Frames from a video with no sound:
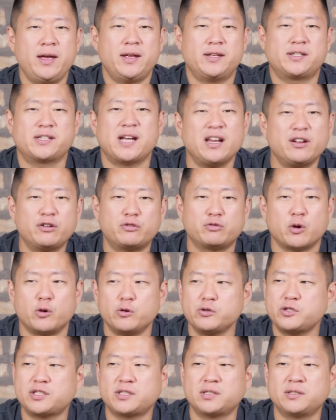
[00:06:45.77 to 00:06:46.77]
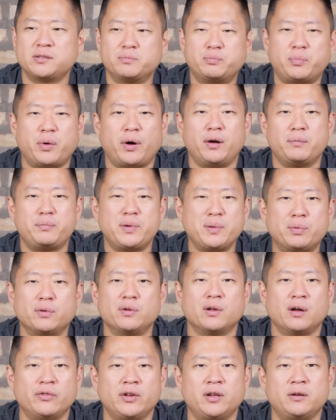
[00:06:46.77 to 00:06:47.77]
it's kind of gross, but
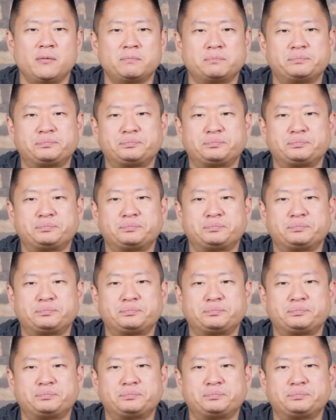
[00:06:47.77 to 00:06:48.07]
people love it.